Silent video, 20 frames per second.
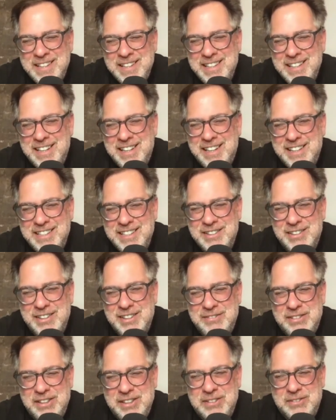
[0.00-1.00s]
So I
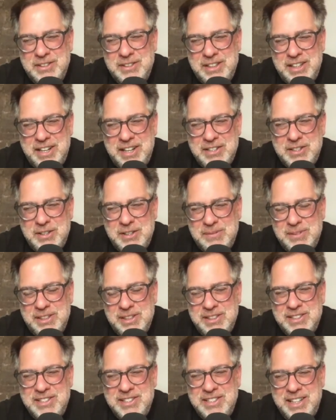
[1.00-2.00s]
feel for the
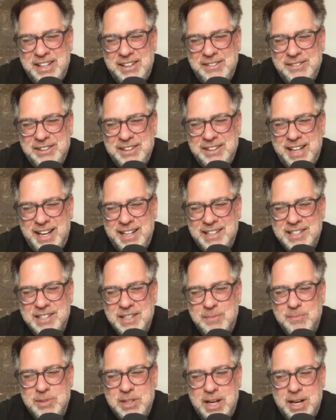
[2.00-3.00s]
entrepreneur side with that.
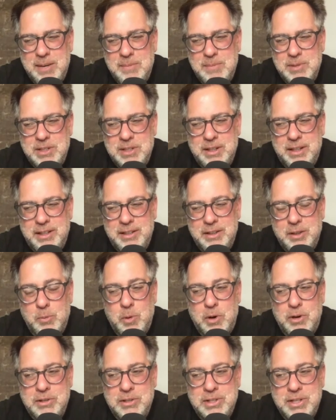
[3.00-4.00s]
Sometimes the
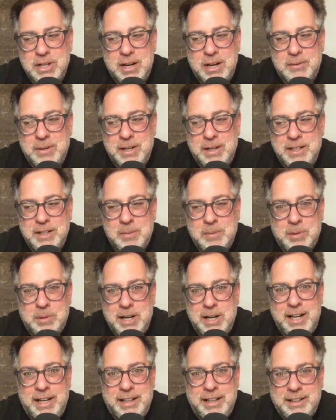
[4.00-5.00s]
water's not ready to
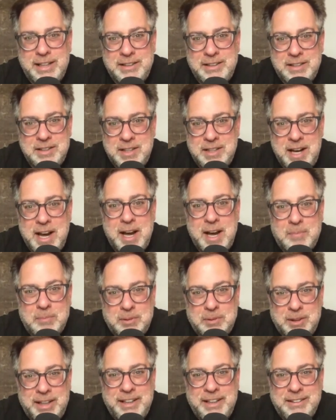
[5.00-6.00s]
break at the dam, right?